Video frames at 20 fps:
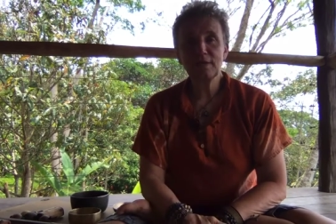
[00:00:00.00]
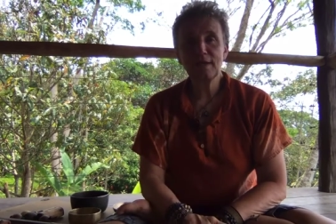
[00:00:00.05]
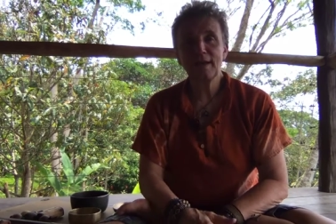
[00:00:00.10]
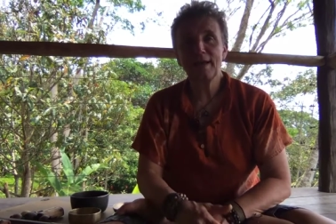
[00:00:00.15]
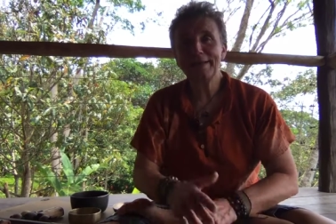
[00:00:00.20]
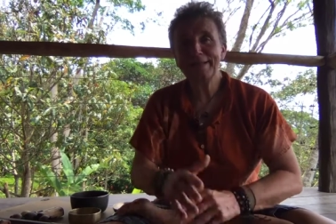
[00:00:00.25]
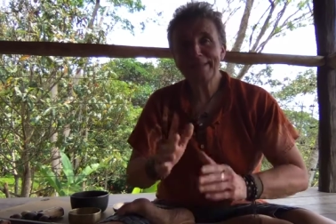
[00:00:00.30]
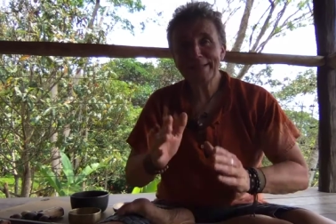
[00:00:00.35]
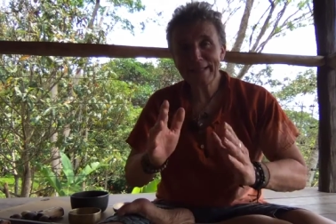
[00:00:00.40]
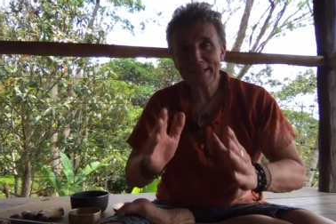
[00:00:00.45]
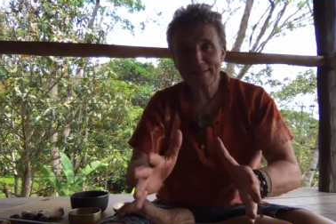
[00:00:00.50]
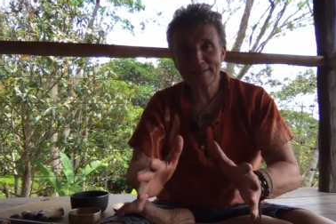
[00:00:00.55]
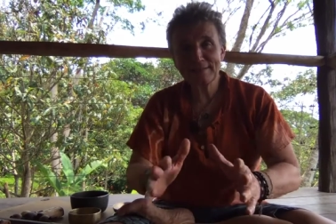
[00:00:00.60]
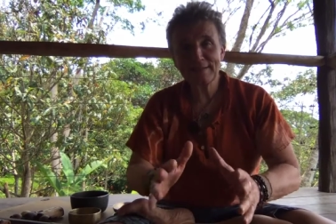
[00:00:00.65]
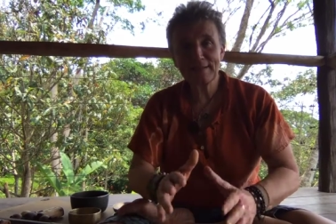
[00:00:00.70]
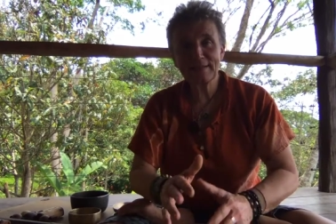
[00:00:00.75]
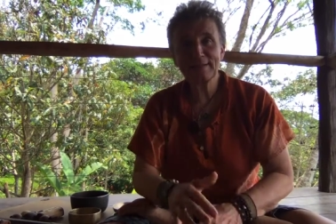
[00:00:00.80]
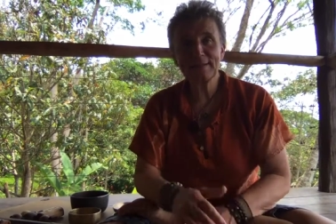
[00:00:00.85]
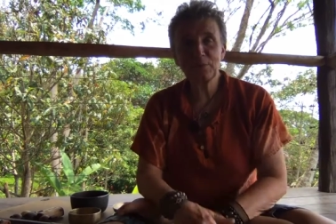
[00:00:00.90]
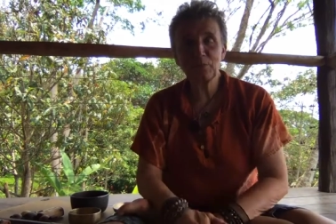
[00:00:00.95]
And yes,
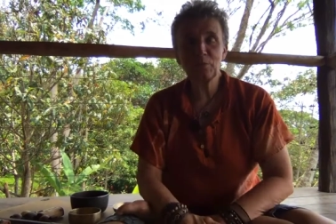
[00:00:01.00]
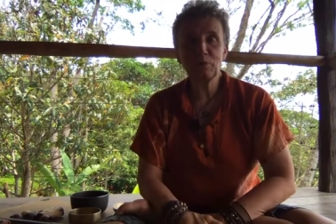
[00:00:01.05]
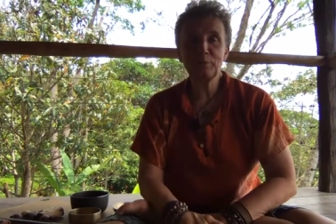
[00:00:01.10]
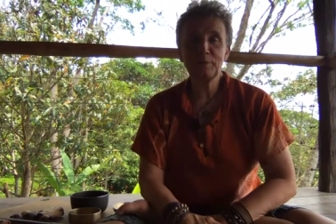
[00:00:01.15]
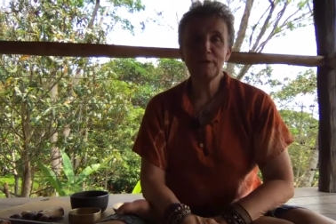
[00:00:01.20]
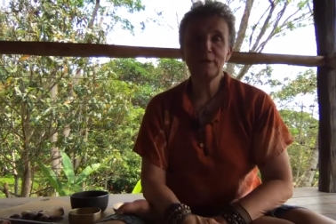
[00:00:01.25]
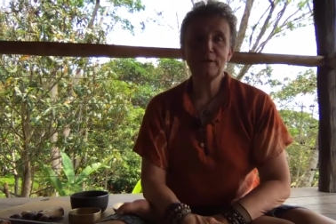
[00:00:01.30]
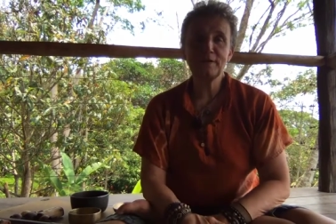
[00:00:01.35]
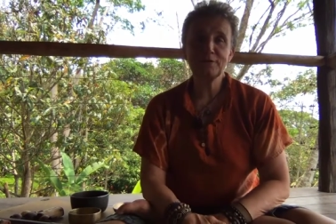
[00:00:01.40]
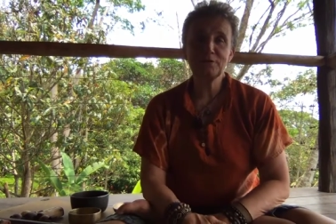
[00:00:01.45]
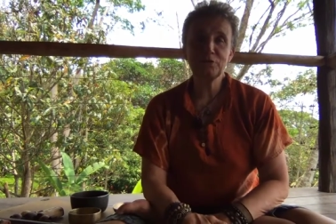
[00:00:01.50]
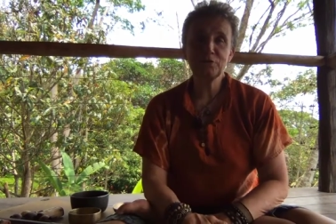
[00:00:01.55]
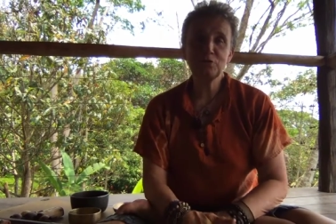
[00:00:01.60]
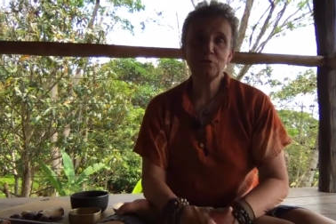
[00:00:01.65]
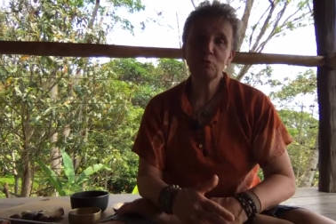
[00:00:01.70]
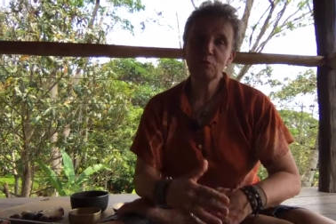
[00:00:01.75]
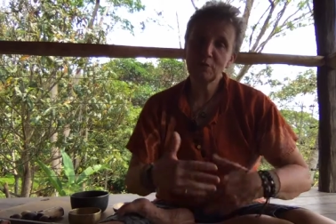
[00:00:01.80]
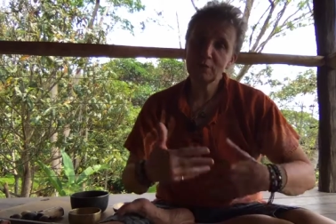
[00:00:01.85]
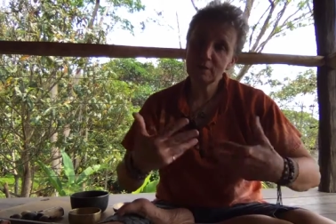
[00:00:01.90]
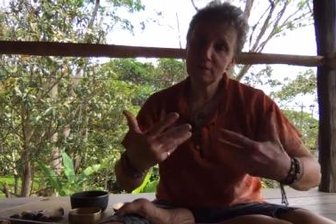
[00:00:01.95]
Ceci will be here
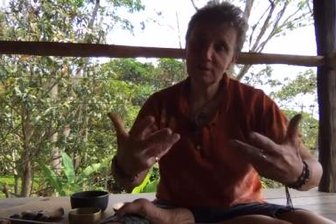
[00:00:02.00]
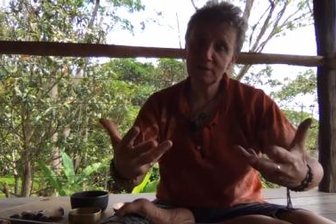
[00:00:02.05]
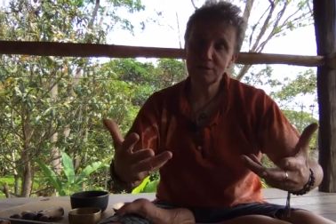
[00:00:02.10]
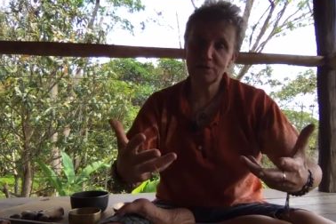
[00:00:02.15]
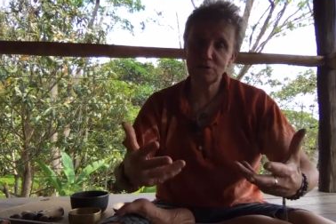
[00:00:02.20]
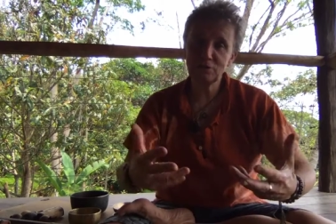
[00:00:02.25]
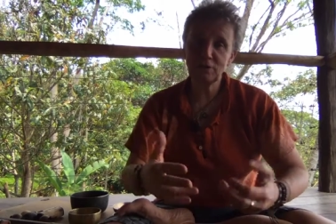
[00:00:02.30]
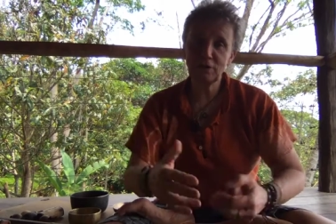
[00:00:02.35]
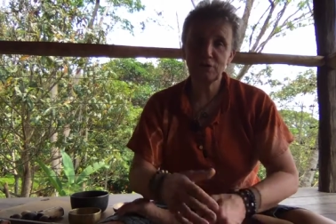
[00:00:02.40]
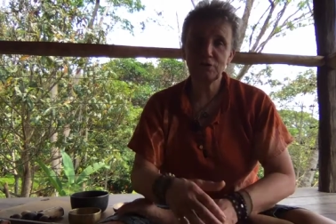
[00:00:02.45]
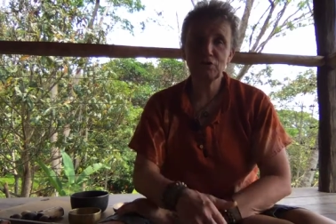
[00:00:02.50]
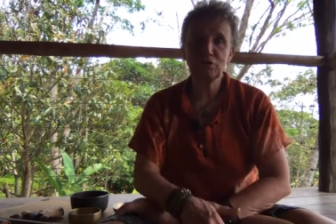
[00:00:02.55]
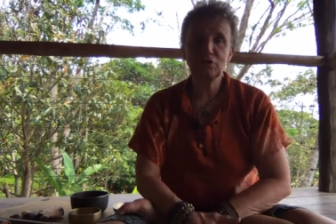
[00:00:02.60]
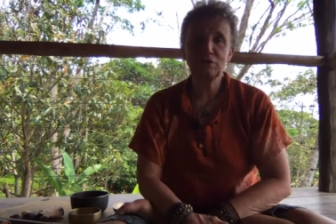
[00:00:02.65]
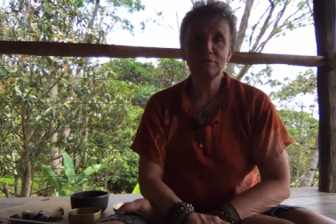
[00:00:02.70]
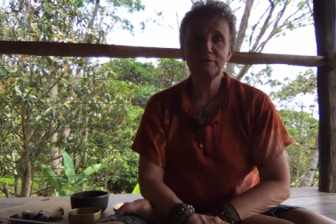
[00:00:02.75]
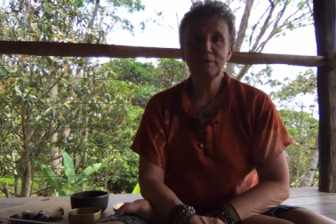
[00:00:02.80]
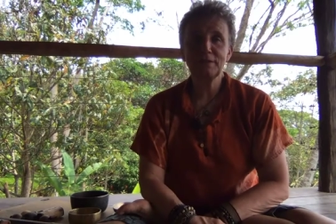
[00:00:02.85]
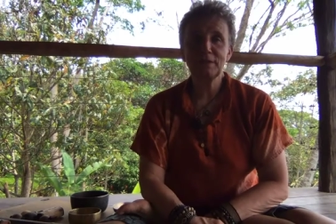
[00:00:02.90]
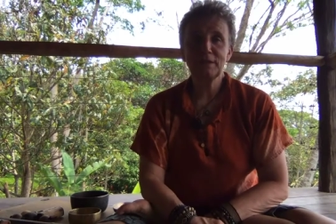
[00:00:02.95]
too, but the
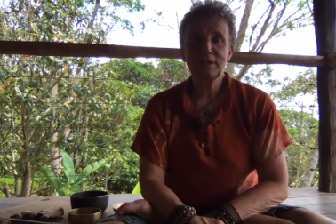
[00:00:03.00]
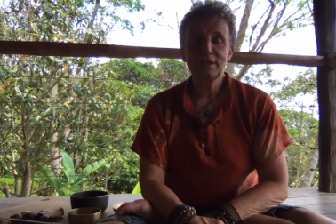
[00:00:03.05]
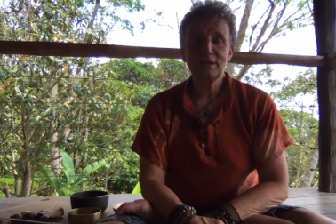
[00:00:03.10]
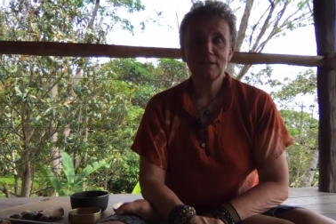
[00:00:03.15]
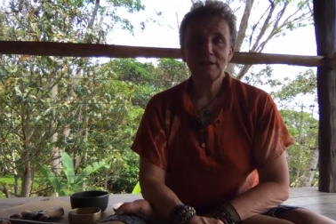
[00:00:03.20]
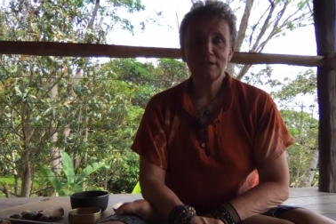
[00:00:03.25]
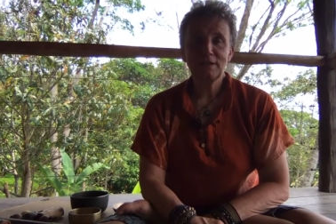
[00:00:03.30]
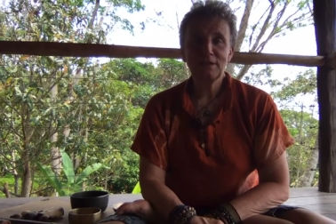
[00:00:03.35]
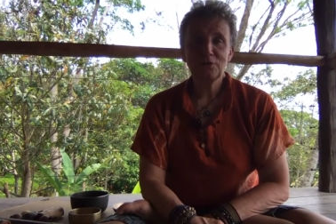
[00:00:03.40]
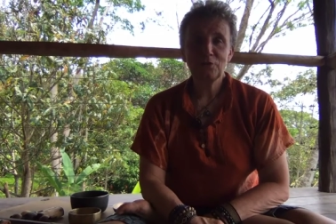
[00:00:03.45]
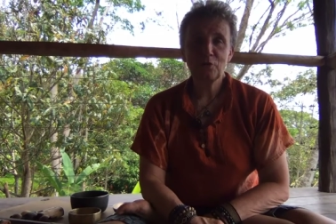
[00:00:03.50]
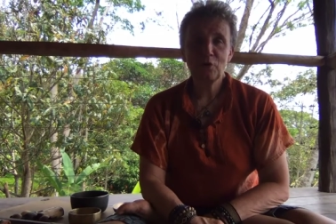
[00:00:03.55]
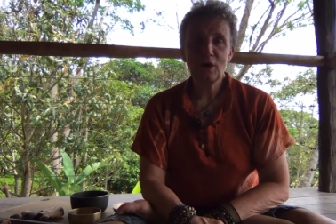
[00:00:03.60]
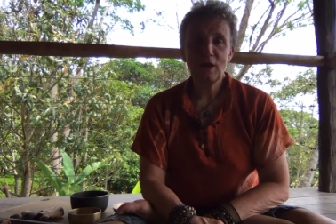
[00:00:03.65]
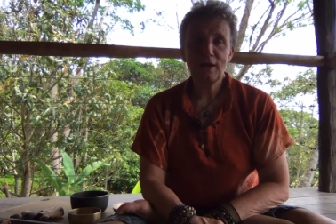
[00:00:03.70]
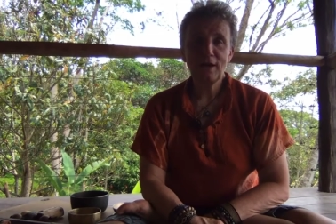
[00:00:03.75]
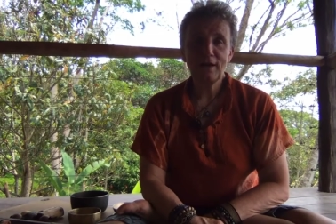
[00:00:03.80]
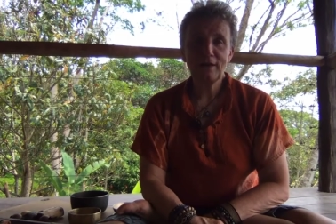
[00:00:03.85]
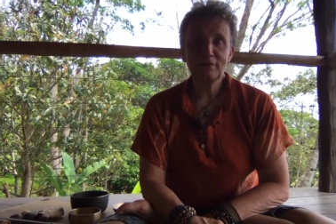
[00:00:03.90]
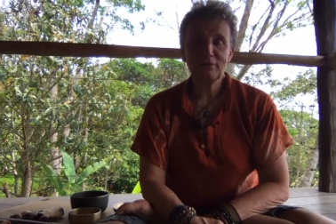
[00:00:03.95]
introduction you
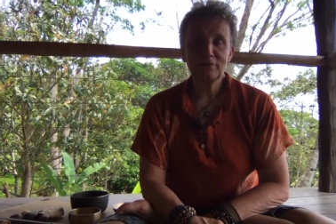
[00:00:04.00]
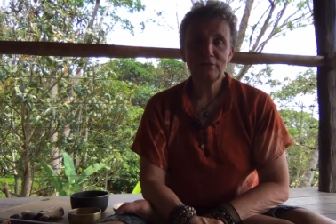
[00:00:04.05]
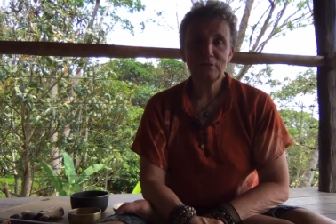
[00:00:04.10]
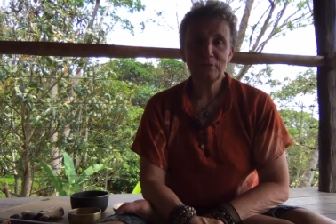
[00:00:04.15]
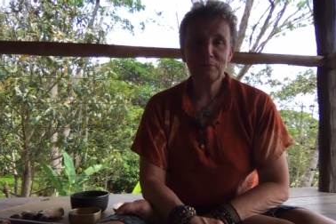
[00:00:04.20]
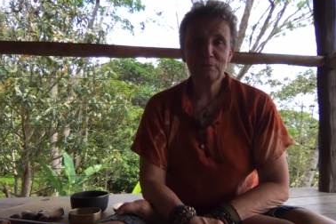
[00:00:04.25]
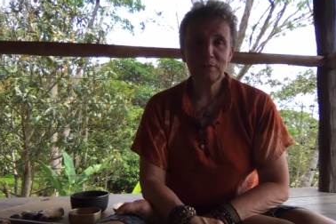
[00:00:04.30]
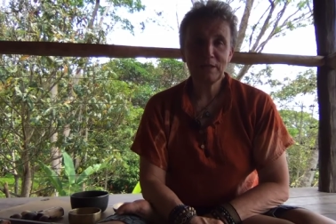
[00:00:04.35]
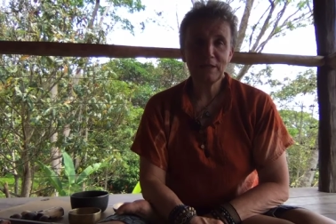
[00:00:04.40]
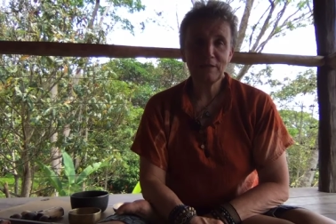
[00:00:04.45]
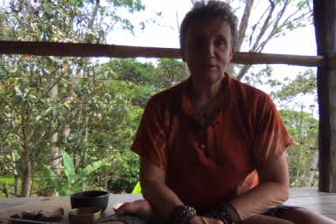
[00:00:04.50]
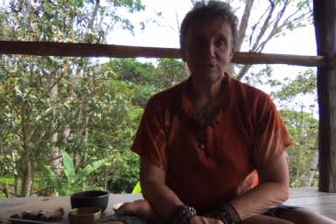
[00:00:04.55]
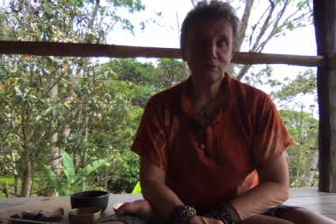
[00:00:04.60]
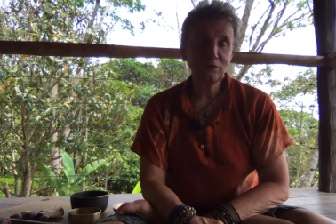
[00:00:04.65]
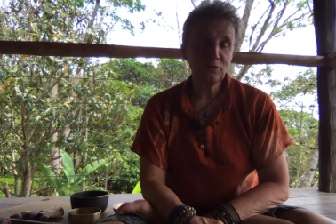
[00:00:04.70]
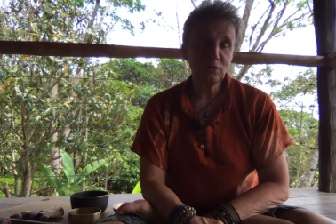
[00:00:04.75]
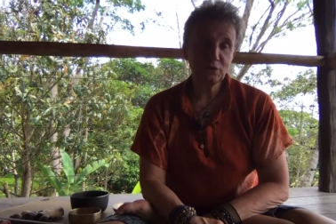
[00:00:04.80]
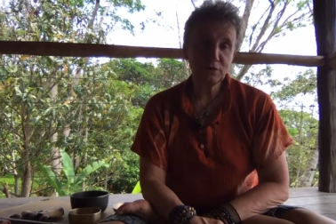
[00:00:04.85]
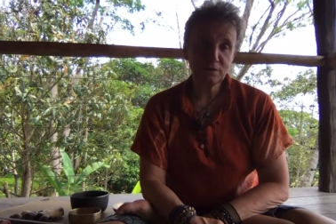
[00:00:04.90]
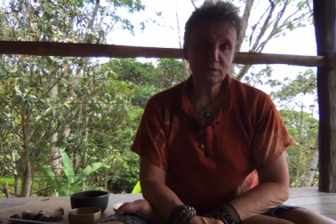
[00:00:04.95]
have me
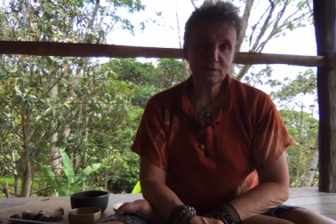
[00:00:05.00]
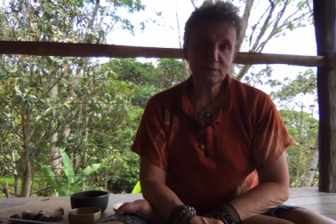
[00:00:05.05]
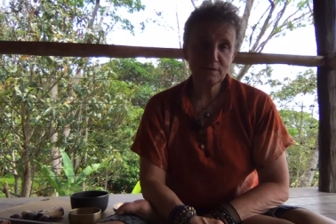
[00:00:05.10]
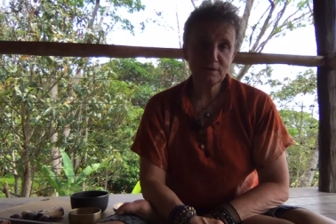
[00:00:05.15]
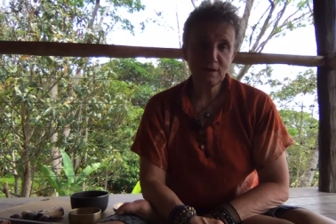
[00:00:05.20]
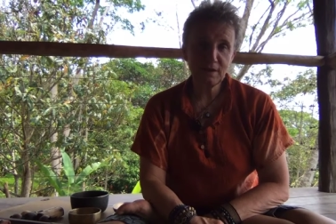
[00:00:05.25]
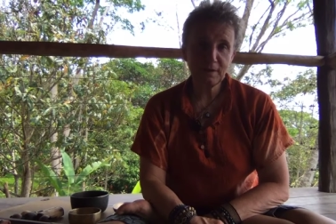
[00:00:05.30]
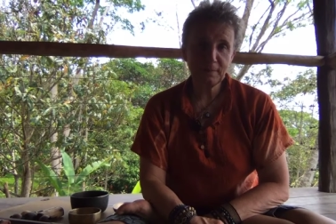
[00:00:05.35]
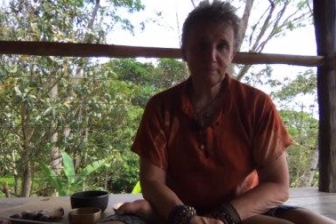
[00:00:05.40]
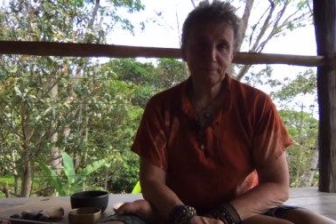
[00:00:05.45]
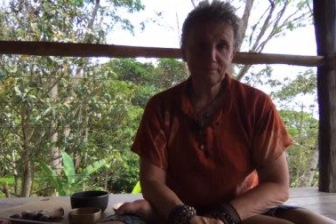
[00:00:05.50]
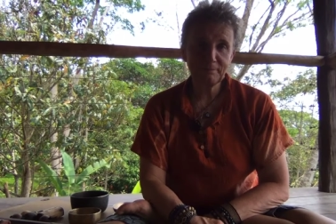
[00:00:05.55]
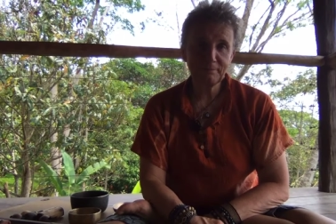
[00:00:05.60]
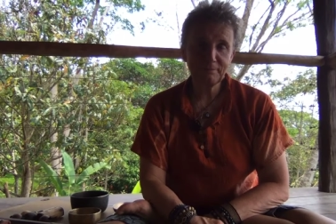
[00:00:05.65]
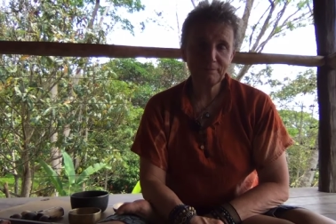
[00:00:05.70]
for this time.